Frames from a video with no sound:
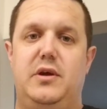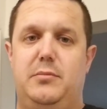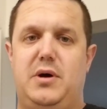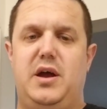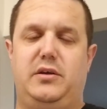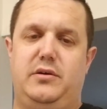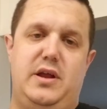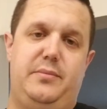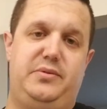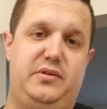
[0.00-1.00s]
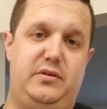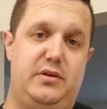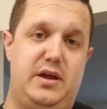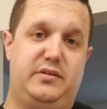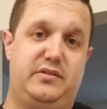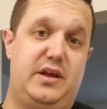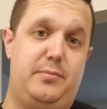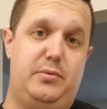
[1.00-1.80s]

buying your next step